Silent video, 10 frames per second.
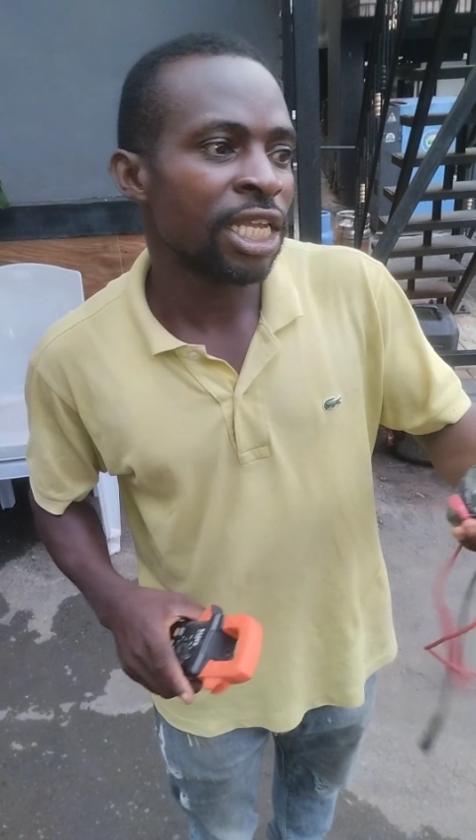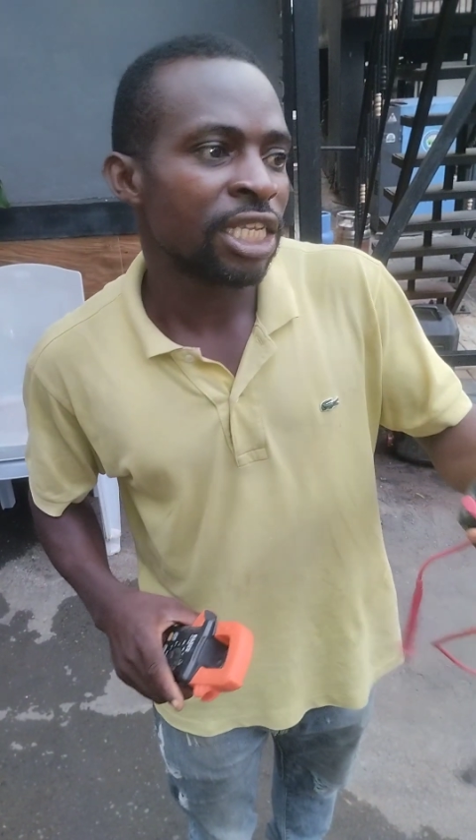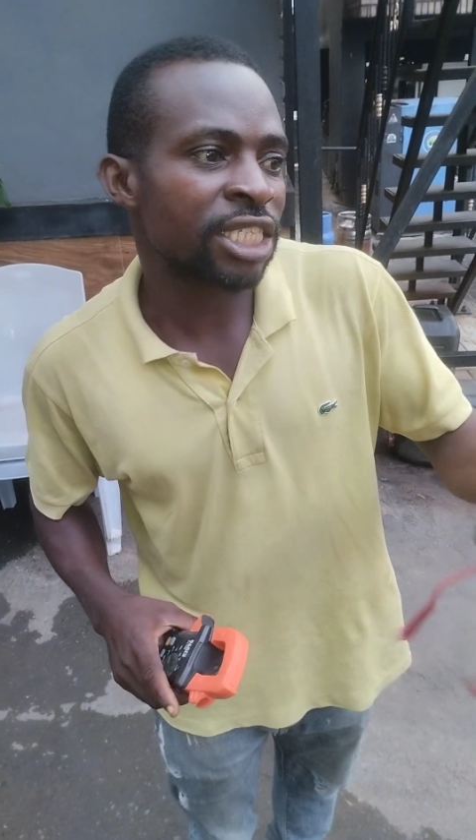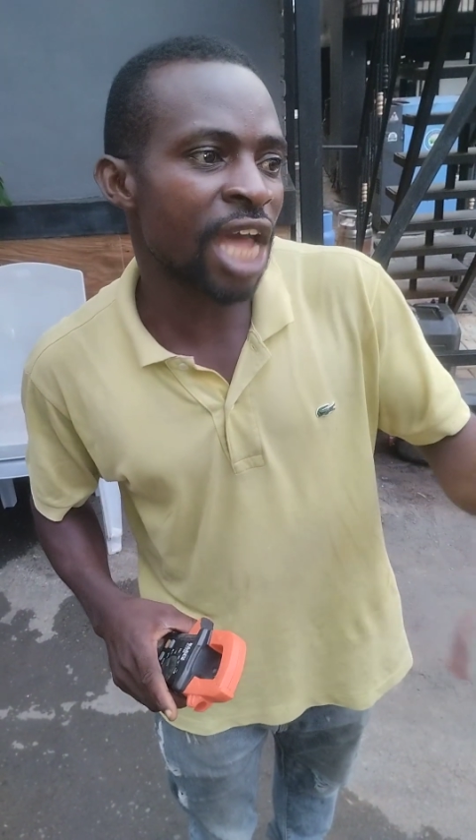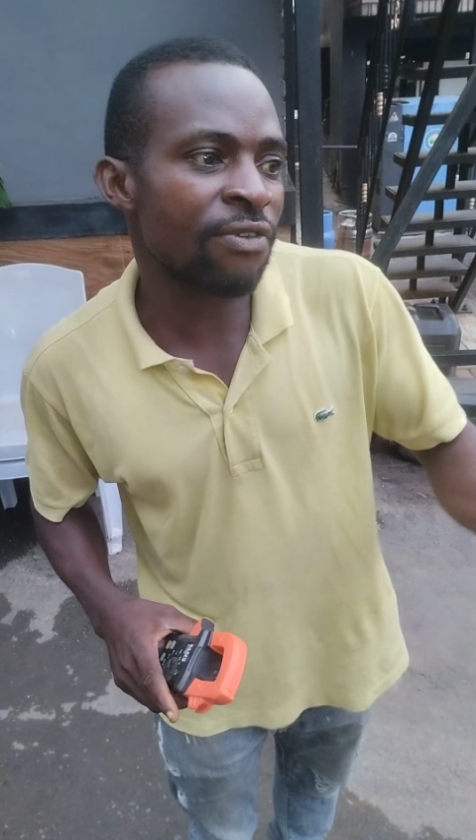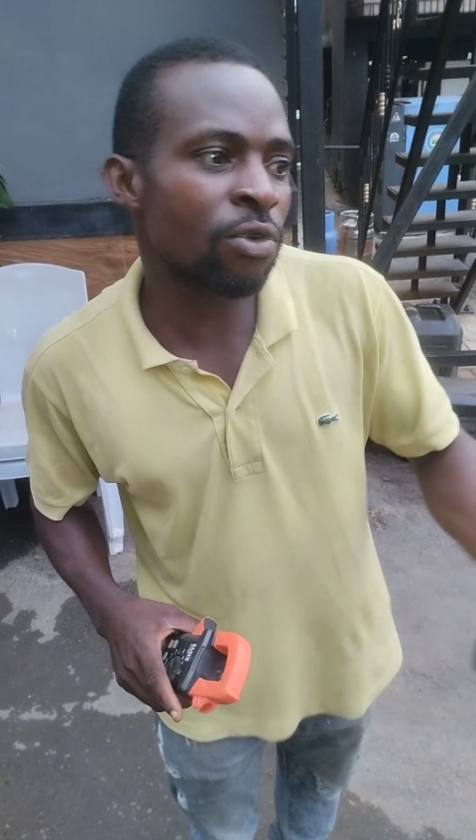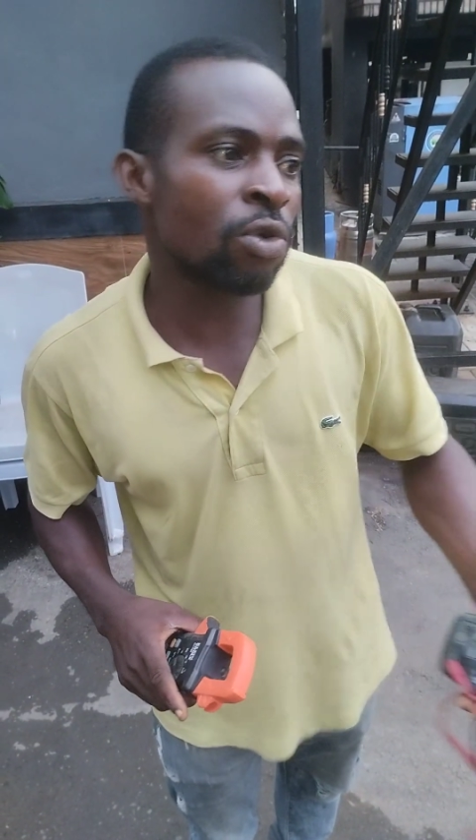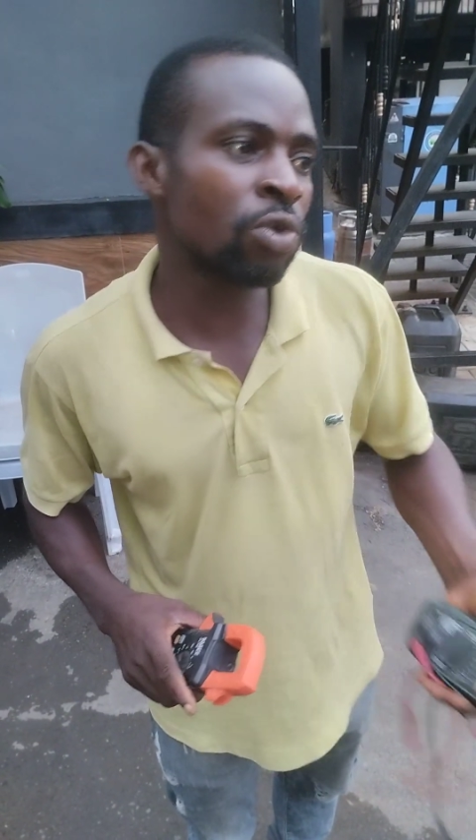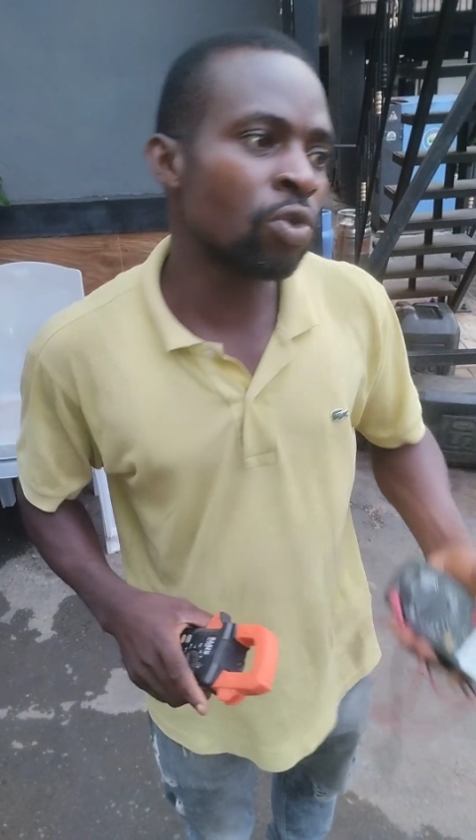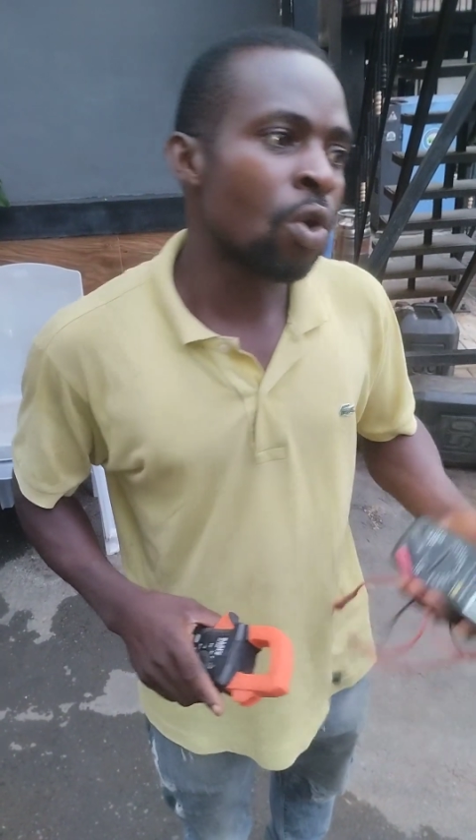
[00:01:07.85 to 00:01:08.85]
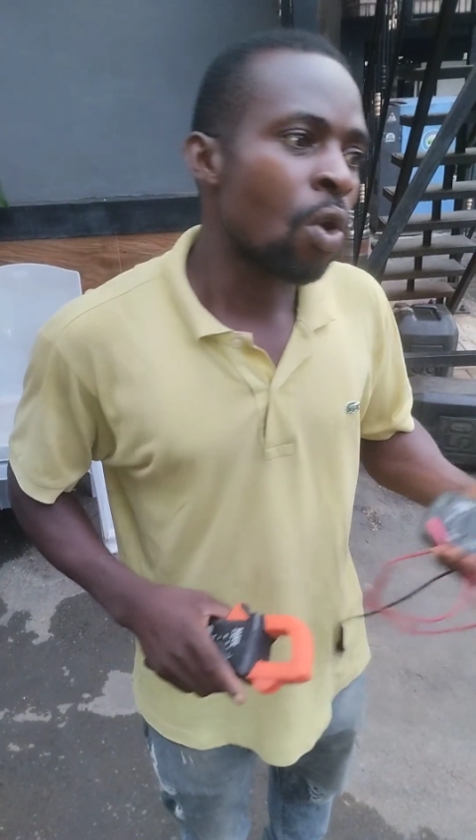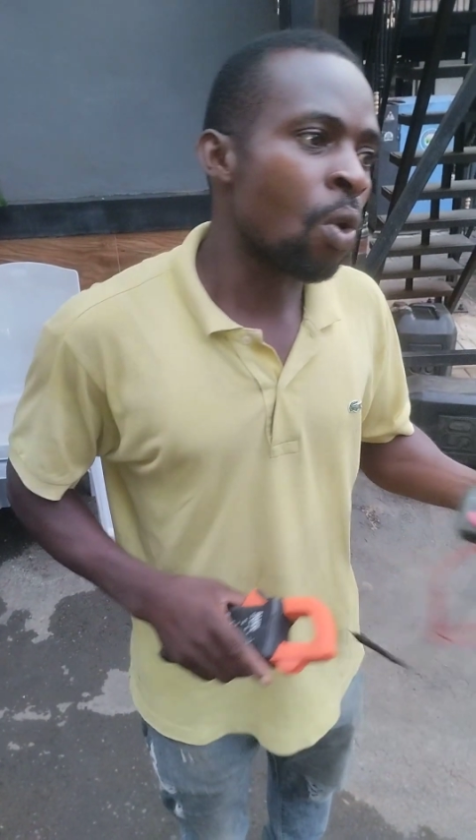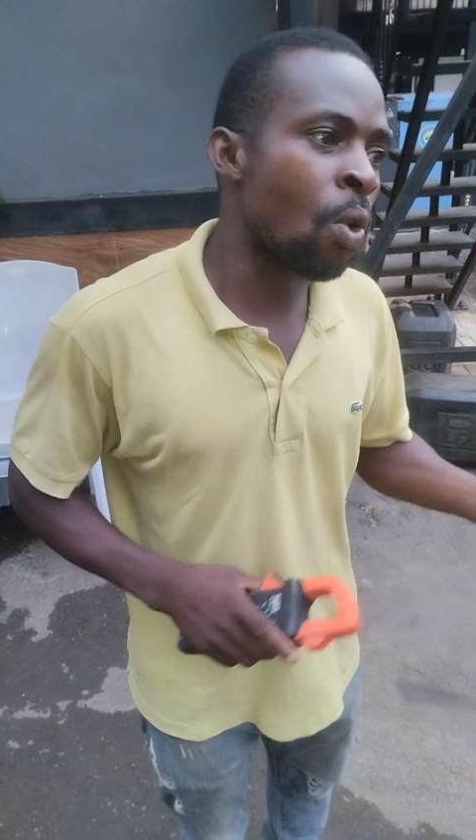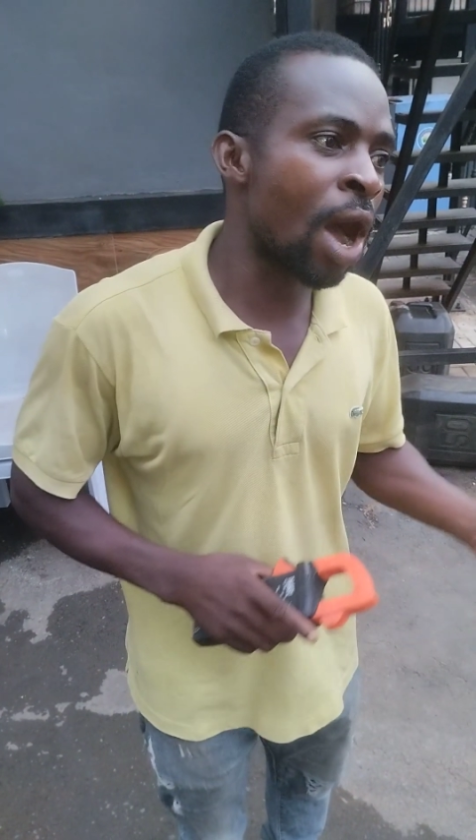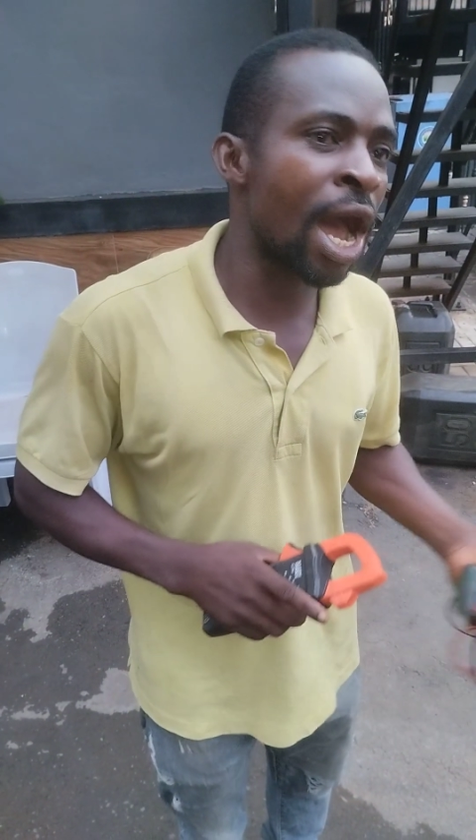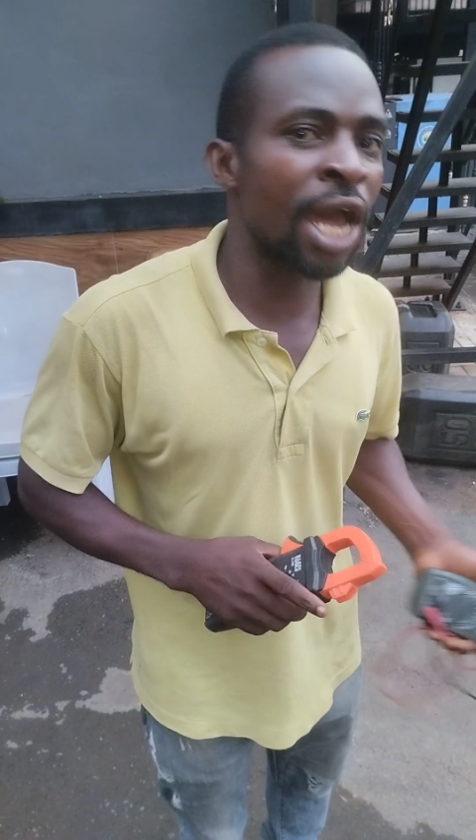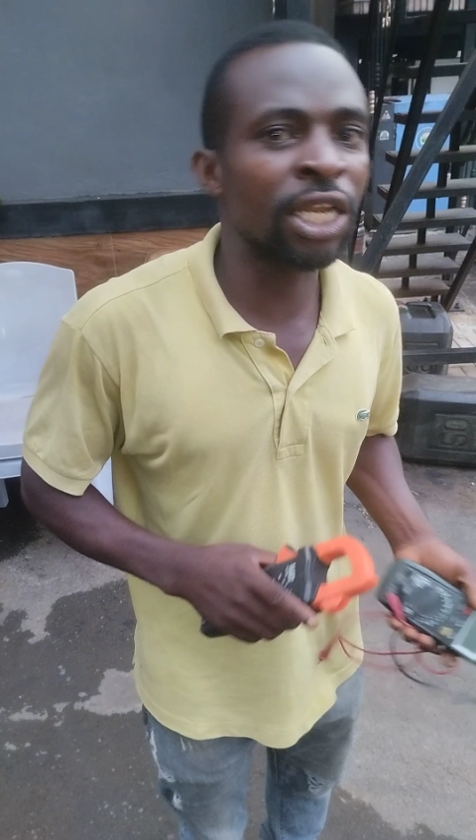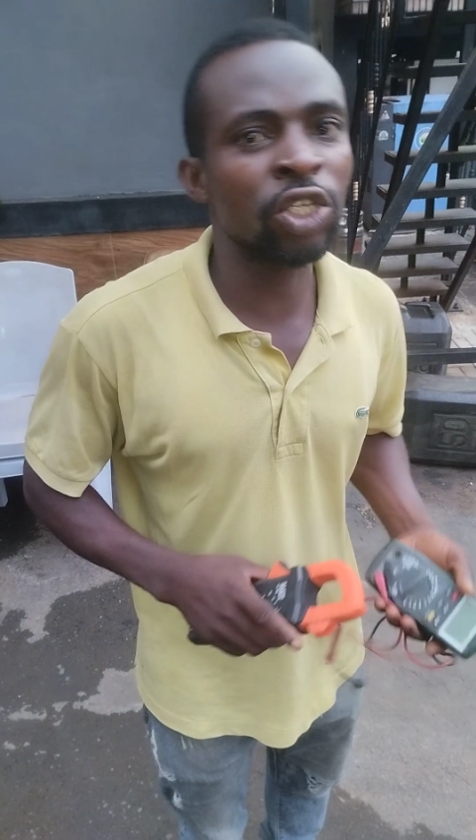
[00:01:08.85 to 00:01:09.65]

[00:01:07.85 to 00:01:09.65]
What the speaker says: 7, one